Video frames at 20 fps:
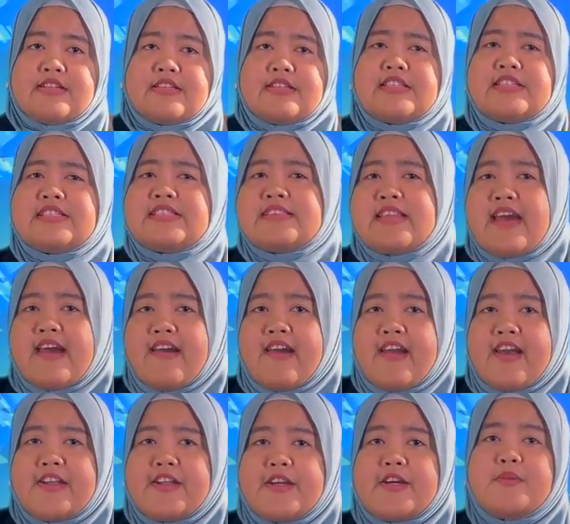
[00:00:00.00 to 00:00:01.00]
Is there
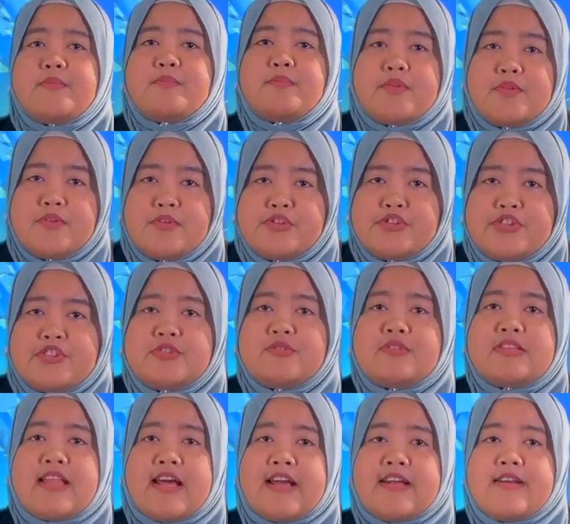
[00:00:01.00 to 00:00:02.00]
any approach to
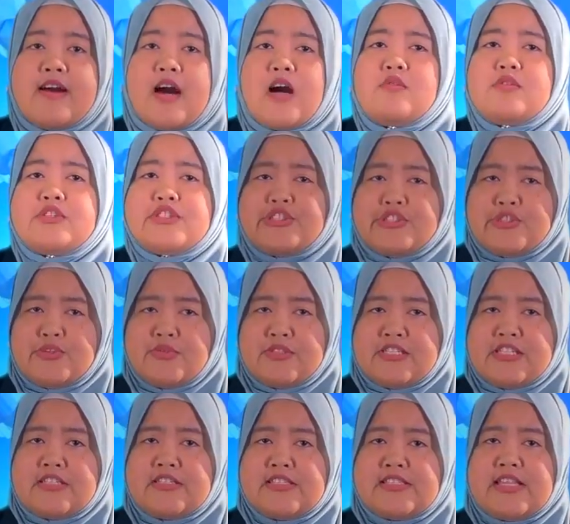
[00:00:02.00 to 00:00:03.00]
let our
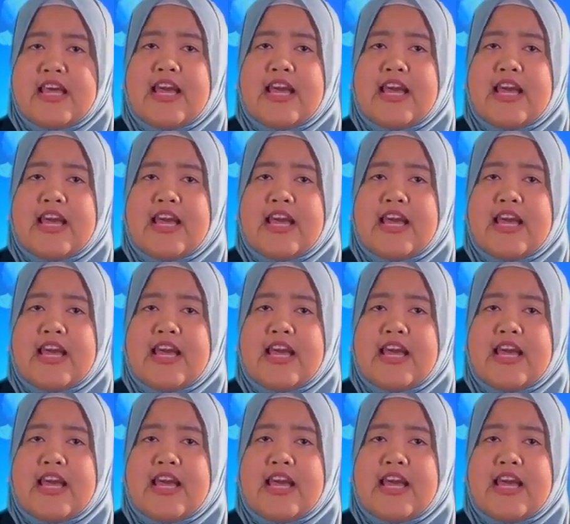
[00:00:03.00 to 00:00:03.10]
students